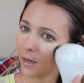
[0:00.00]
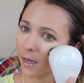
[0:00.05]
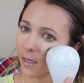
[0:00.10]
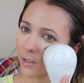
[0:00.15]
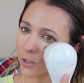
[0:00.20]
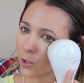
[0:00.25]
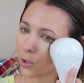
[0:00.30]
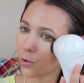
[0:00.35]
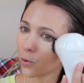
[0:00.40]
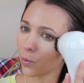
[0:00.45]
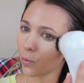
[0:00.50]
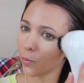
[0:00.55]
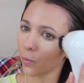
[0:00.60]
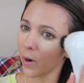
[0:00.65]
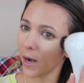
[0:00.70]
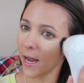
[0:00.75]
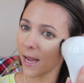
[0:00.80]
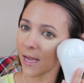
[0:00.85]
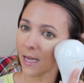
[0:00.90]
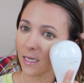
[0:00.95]
It's
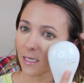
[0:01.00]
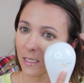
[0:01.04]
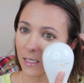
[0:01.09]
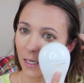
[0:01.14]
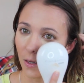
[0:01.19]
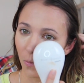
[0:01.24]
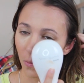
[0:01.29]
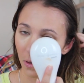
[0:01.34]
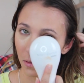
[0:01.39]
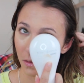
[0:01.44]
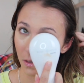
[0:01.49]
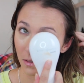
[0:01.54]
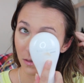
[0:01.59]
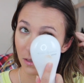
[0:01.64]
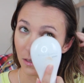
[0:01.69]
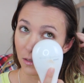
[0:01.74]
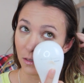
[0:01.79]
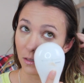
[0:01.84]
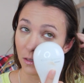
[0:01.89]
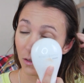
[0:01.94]
crazy what
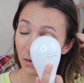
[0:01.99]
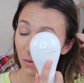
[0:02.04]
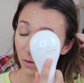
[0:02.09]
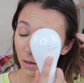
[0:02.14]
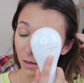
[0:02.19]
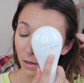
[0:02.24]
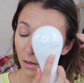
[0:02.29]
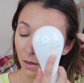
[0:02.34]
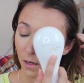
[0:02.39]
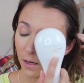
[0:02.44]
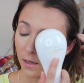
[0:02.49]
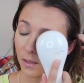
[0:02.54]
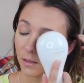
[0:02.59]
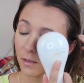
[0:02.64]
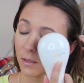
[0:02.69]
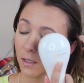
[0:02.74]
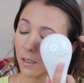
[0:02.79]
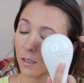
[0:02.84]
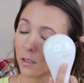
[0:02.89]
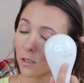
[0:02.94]
this is doing. And
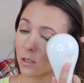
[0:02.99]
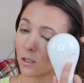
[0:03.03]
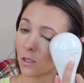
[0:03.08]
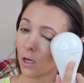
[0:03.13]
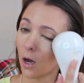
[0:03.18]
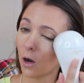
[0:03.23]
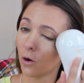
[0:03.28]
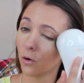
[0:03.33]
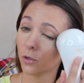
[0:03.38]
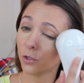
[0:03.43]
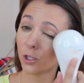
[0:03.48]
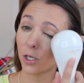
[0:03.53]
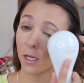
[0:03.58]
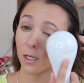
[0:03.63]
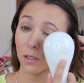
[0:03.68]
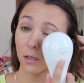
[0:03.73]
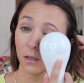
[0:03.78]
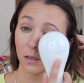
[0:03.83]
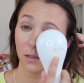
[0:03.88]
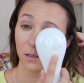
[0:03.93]
it's like so
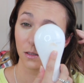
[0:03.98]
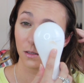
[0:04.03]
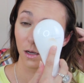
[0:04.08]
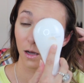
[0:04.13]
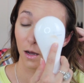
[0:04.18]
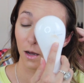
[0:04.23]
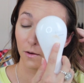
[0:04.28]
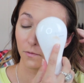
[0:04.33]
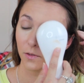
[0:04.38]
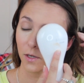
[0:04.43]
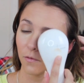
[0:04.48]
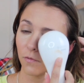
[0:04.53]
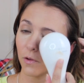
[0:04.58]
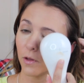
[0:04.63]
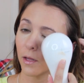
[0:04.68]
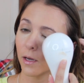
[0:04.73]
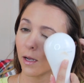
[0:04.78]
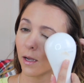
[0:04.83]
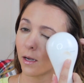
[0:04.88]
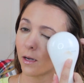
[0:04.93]
gentle and soft. I
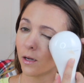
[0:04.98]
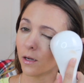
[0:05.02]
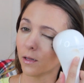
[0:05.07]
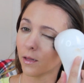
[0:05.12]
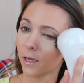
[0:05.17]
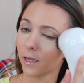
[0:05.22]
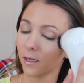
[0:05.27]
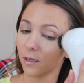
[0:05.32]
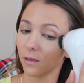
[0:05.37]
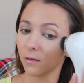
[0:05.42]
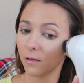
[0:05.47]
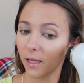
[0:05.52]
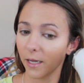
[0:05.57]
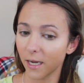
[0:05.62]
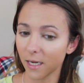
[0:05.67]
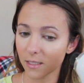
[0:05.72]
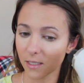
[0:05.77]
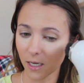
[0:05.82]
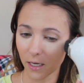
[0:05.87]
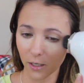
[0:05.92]
feel like I could like,
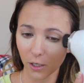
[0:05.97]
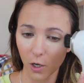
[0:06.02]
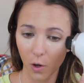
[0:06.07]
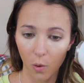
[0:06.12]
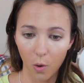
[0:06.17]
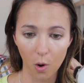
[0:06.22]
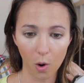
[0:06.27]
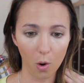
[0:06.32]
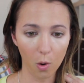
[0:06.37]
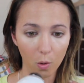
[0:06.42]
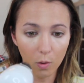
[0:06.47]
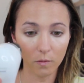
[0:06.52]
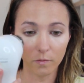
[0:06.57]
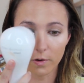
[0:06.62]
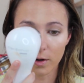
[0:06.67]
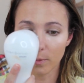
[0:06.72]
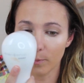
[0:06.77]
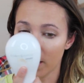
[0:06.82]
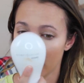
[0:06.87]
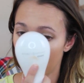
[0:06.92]
like I said, go over